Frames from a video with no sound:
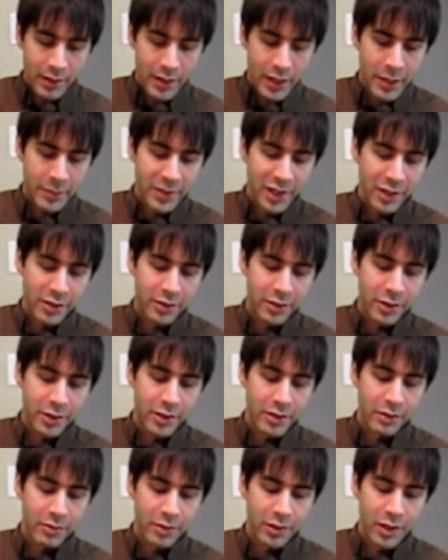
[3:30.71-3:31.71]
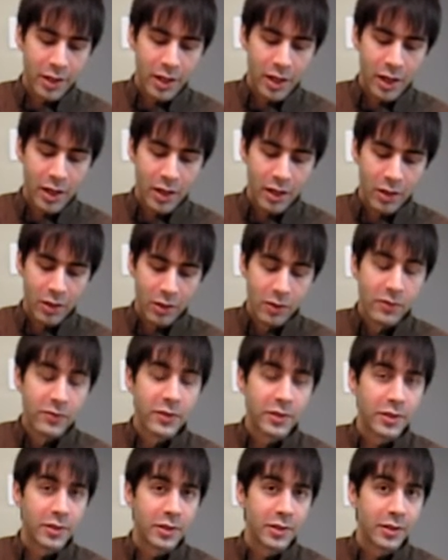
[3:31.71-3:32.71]
not going to go
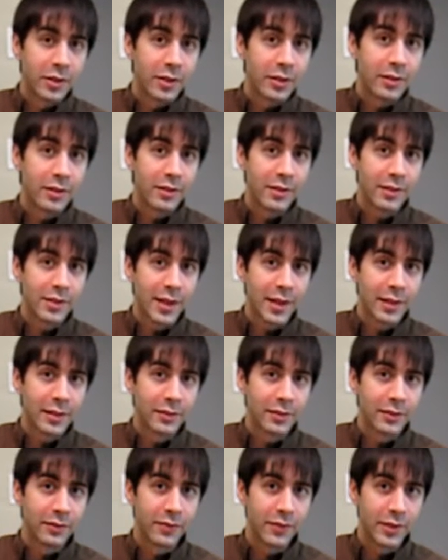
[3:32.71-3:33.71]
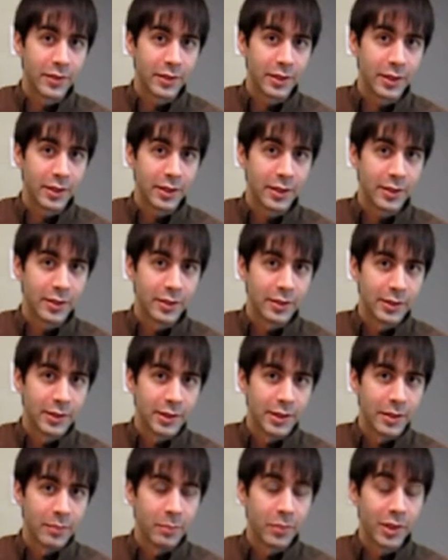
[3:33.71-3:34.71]
over this angle of 30,
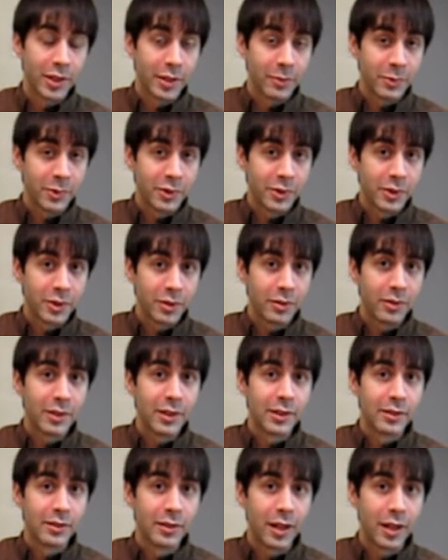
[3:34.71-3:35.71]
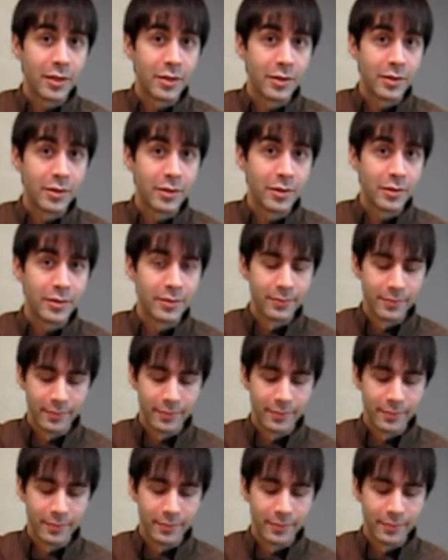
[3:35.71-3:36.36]
but I will go a little under.